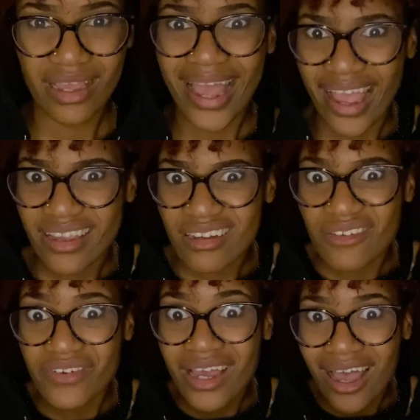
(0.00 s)
I could
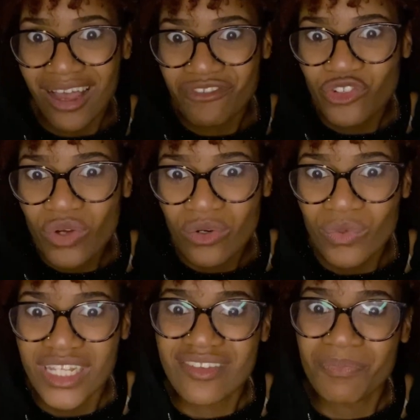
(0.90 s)
have carved you out with
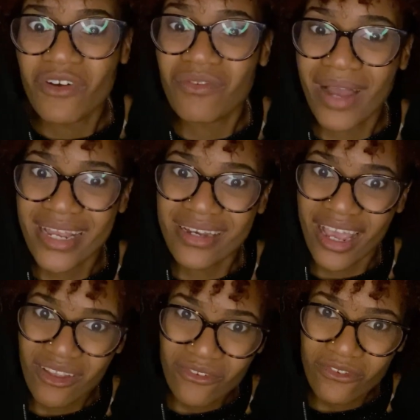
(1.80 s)
the tip of my
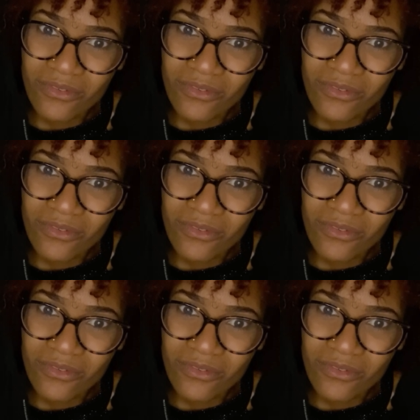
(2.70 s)
knife,